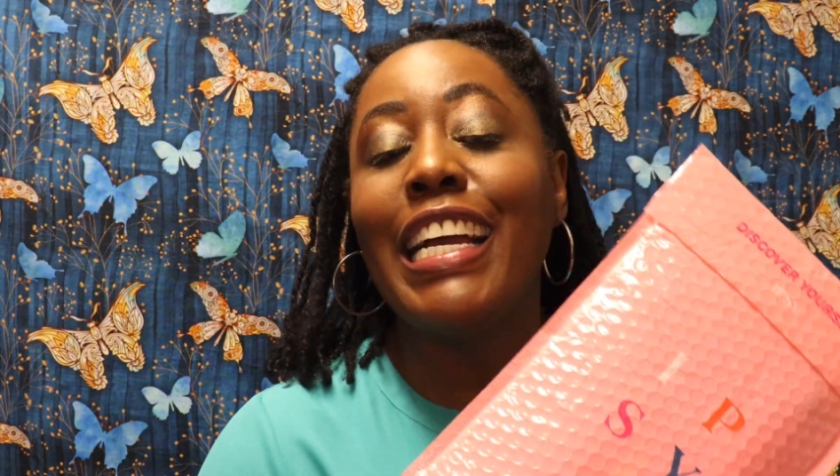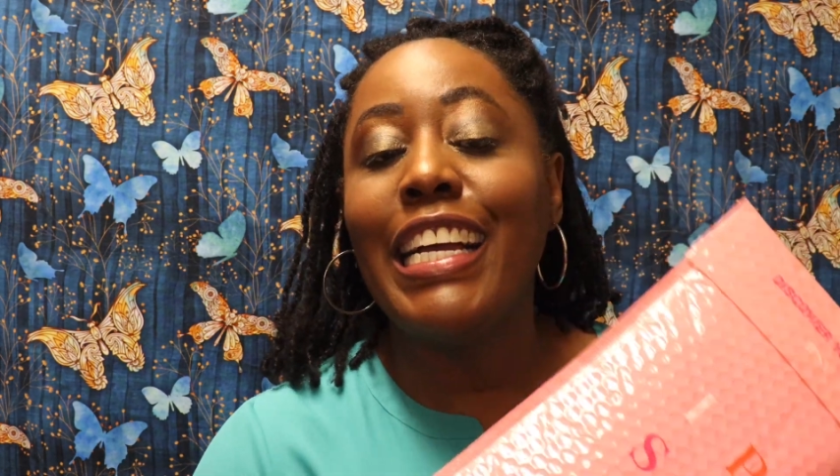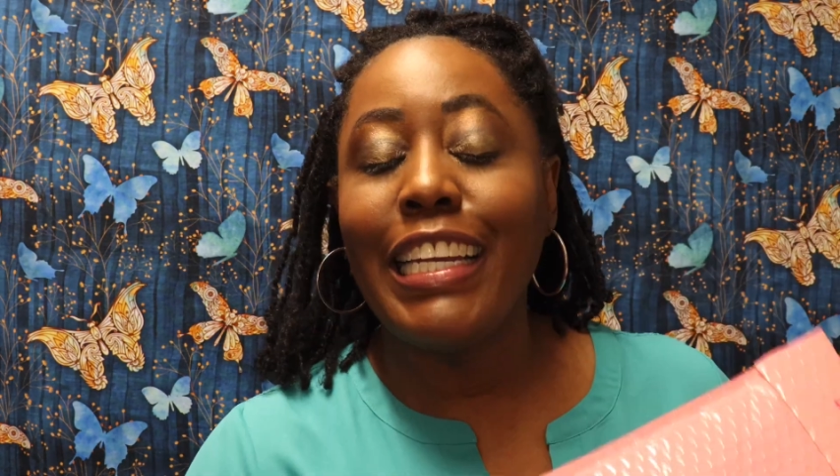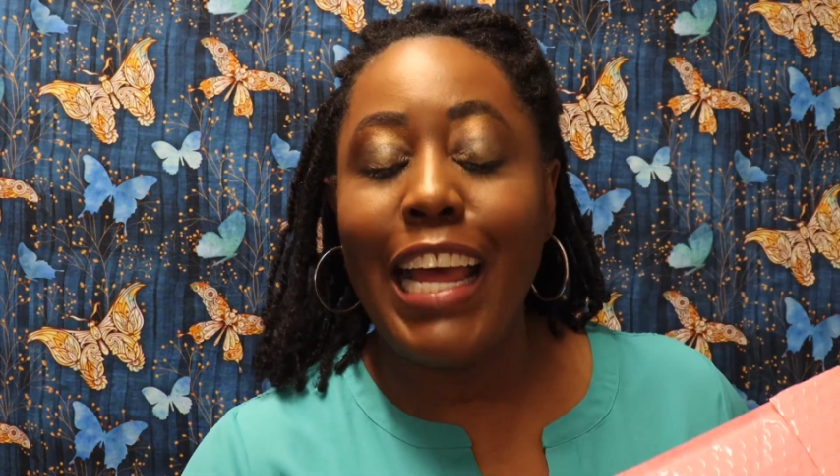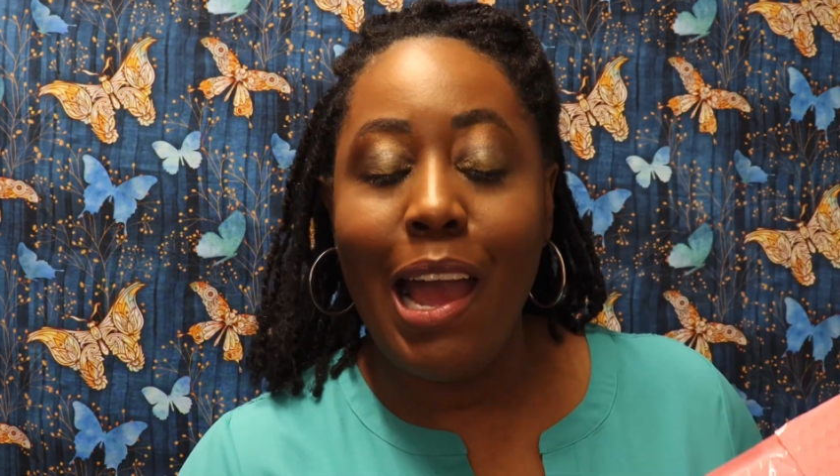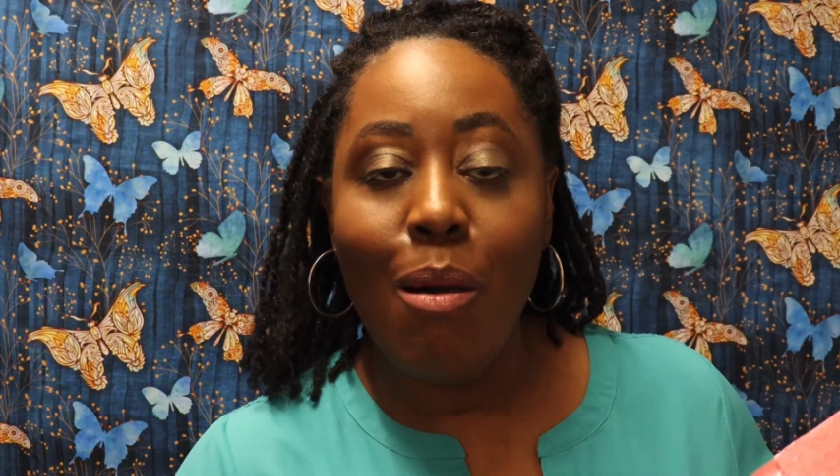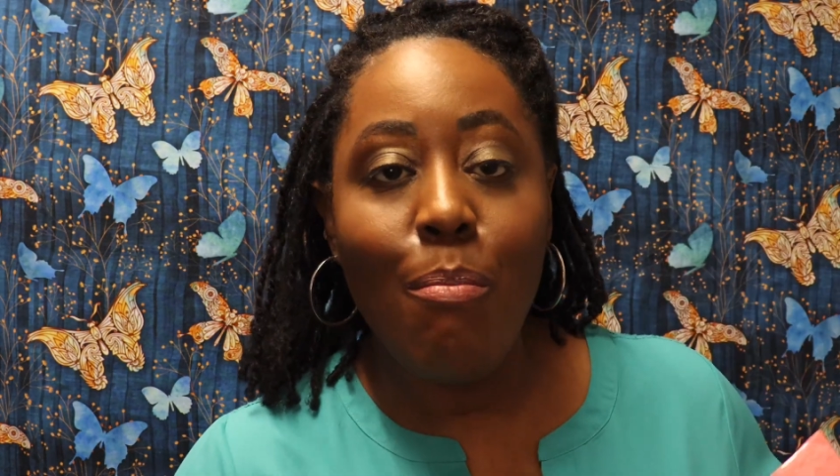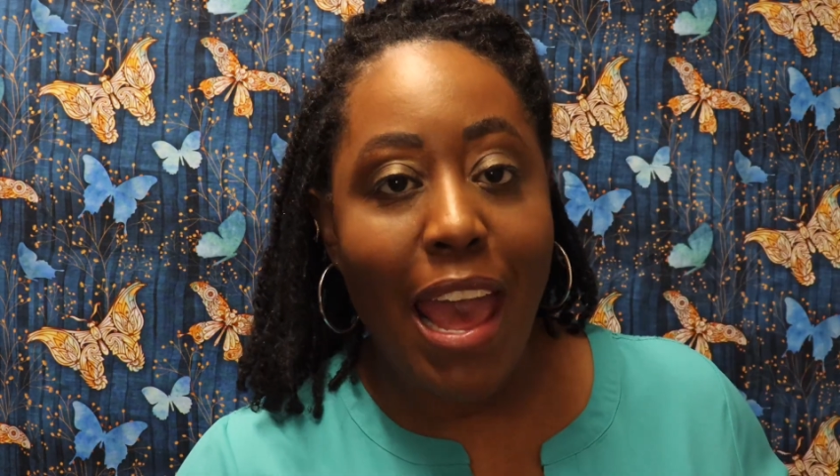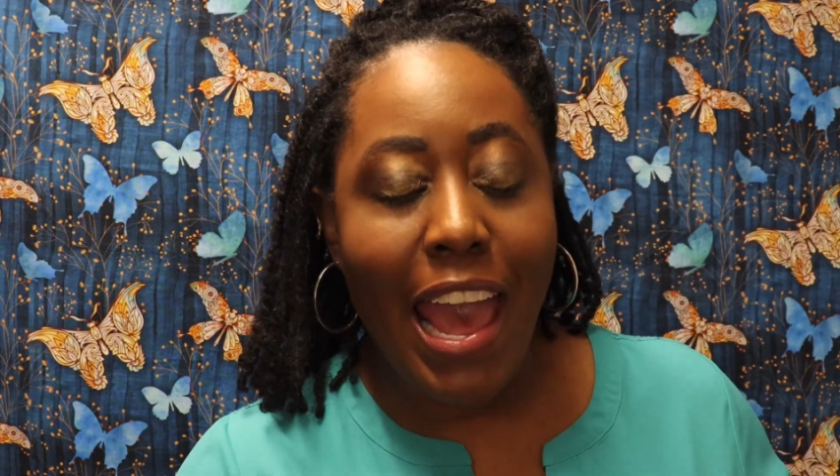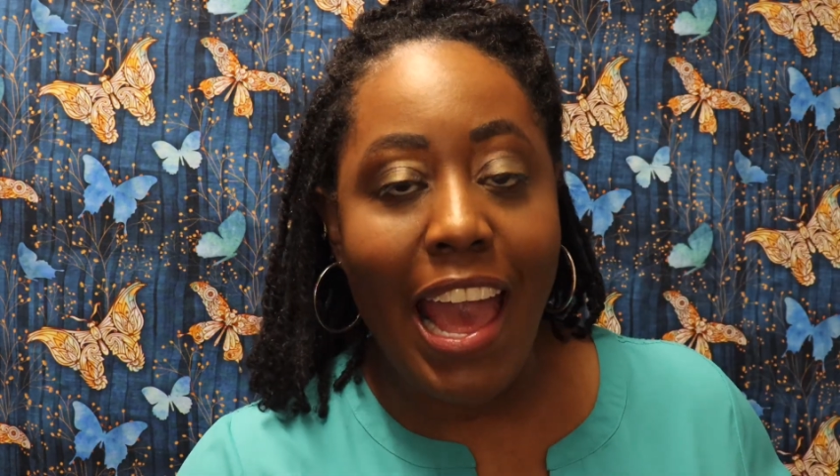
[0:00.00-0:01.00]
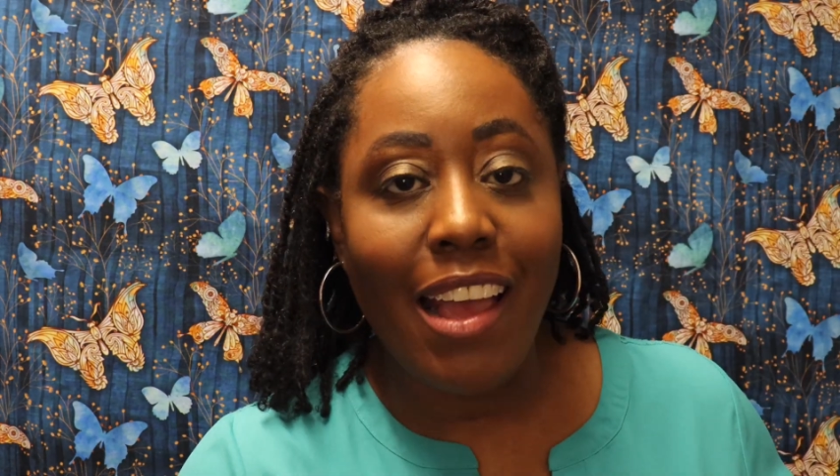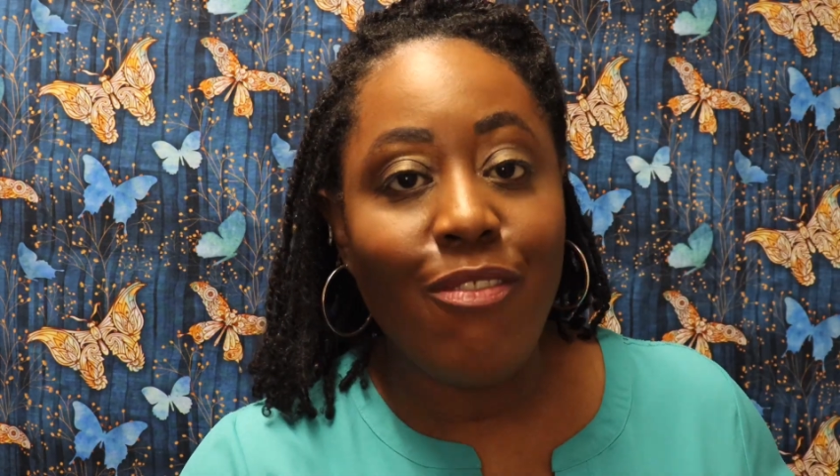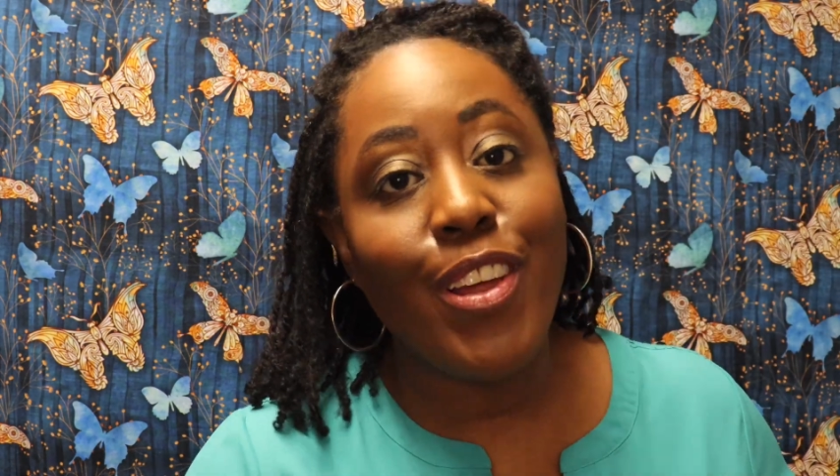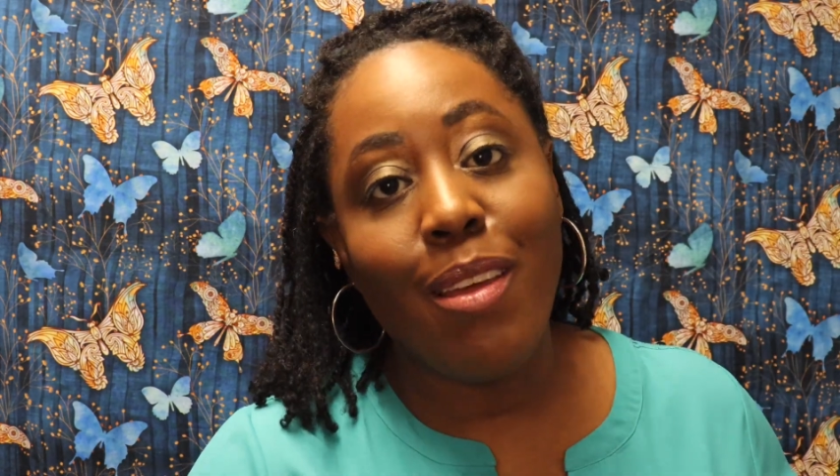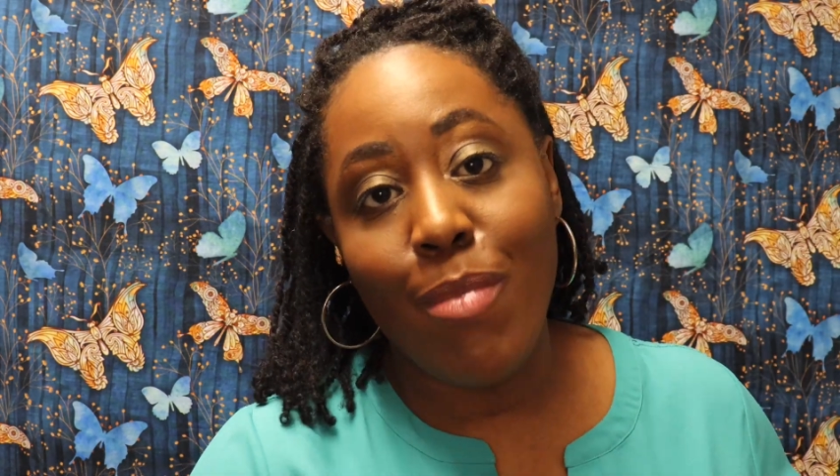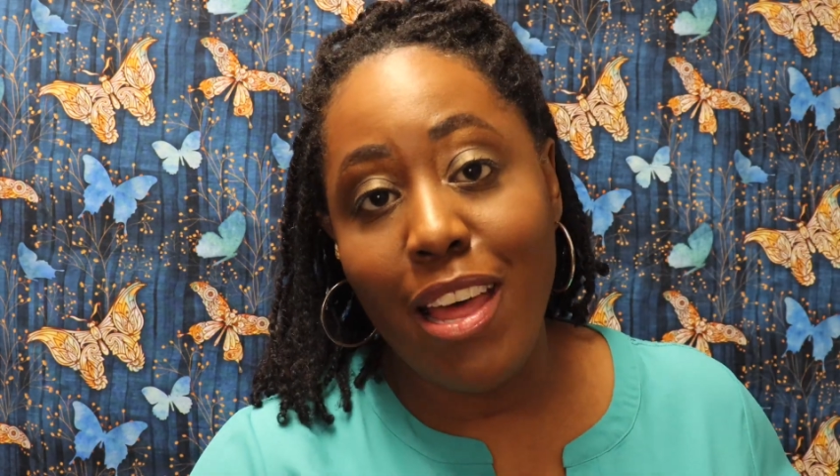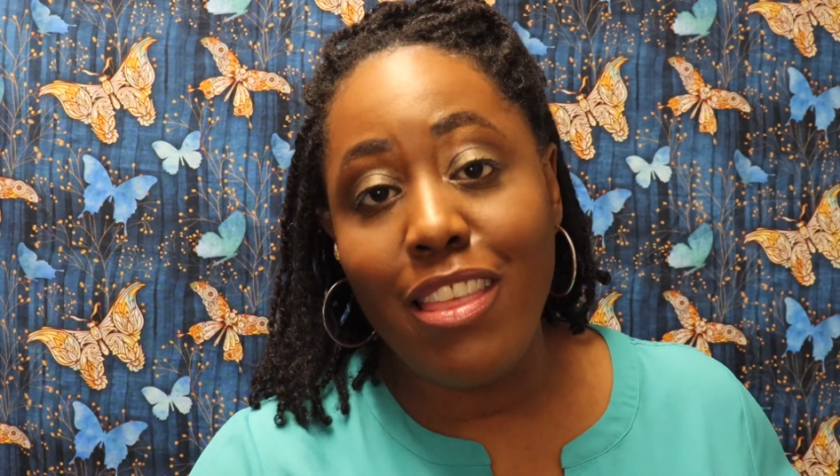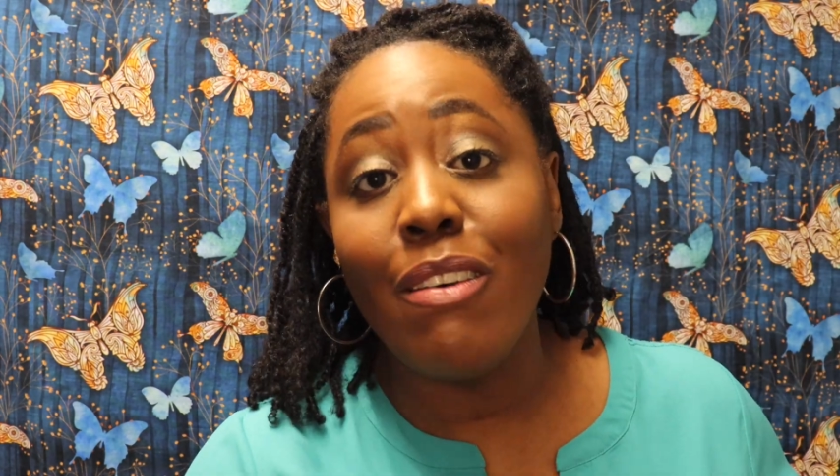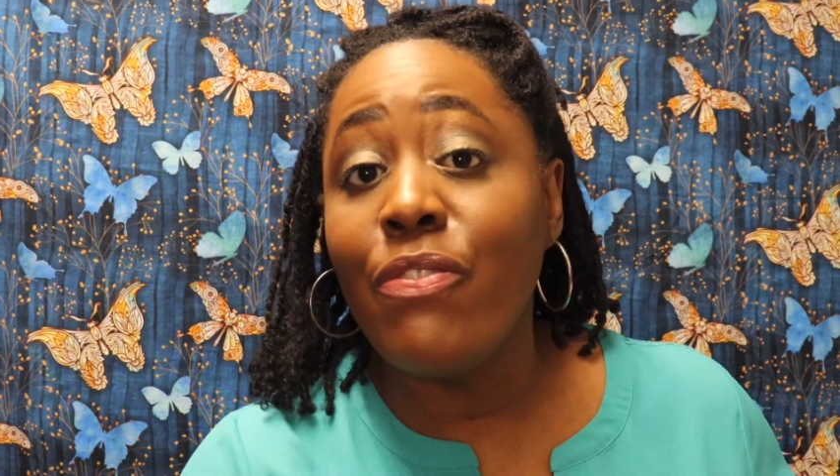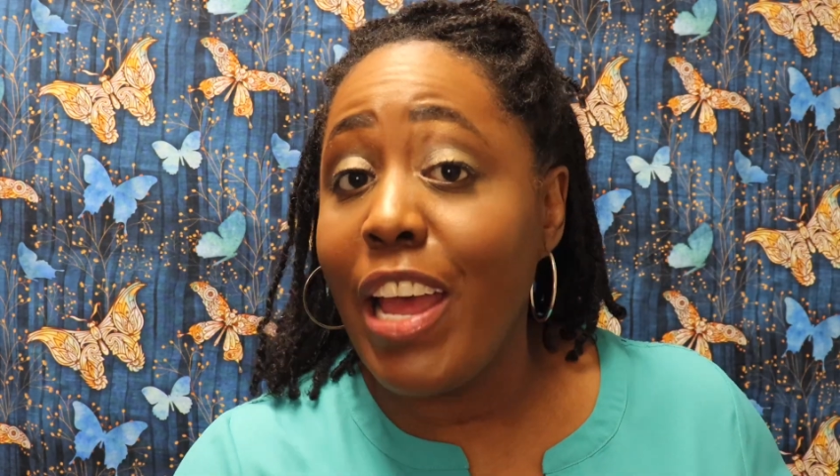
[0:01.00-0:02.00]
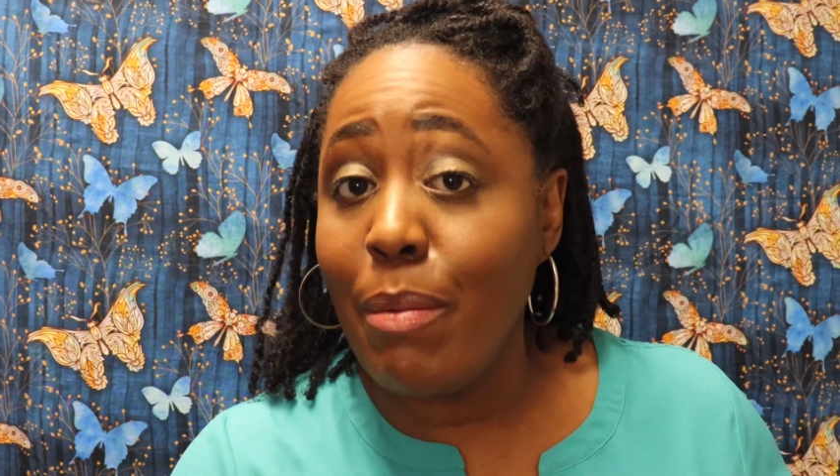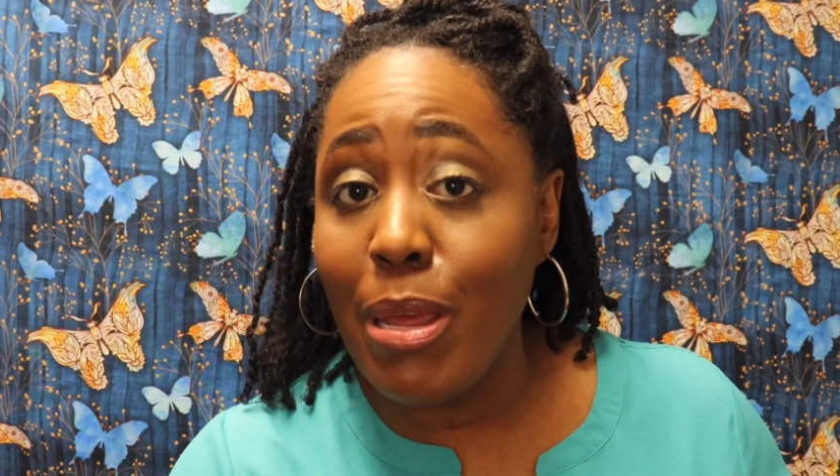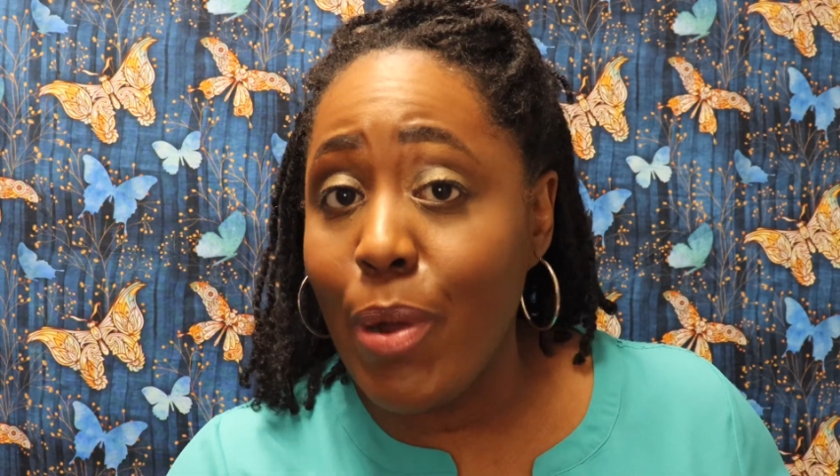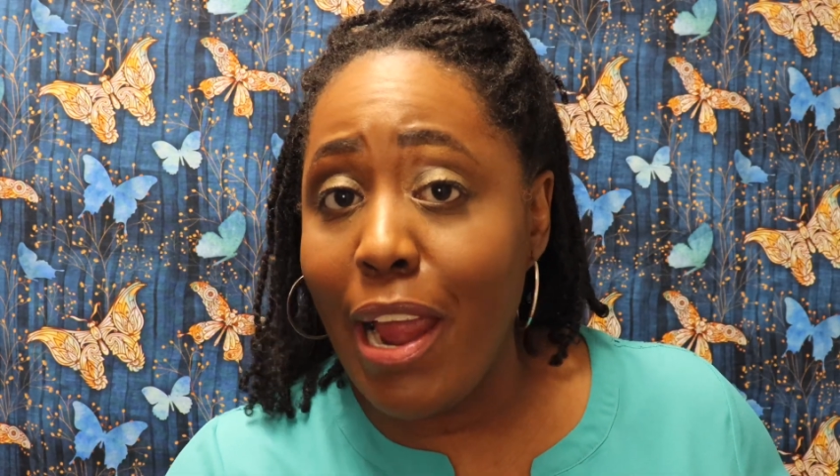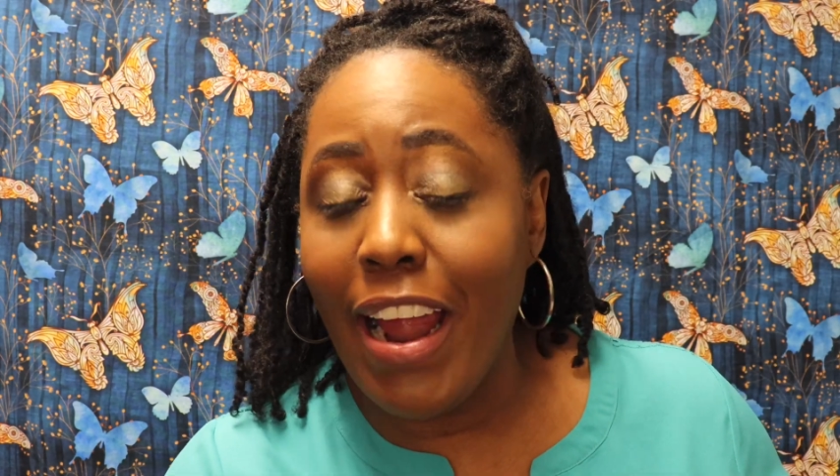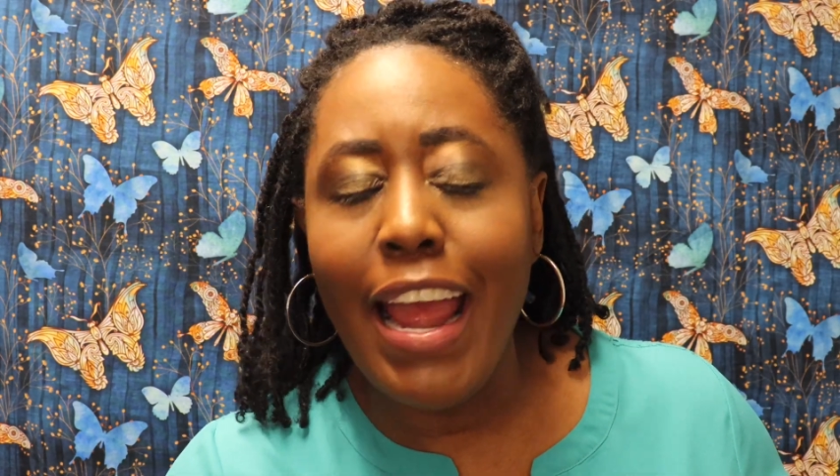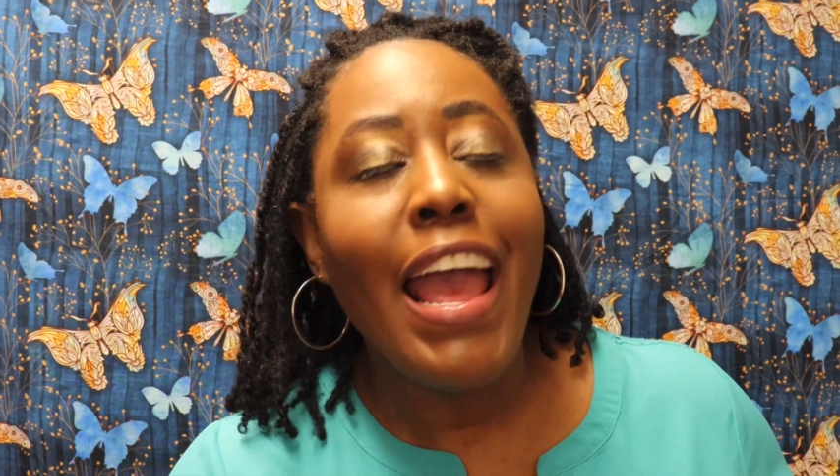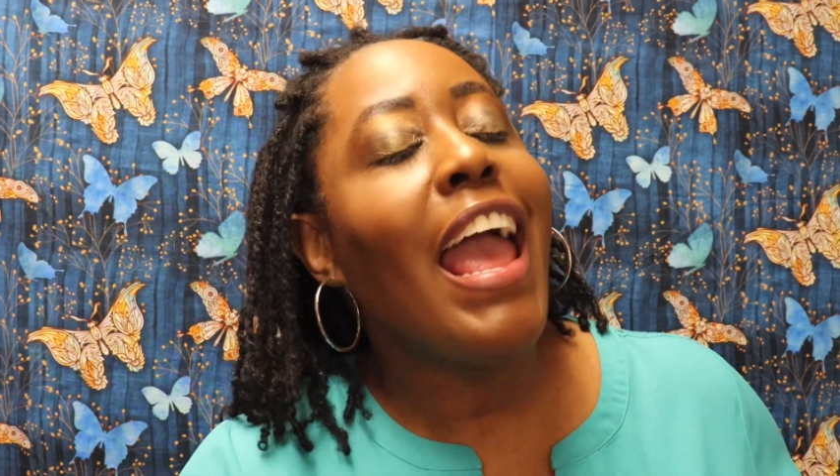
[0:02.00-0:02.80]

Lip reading: Glam bag for the month of February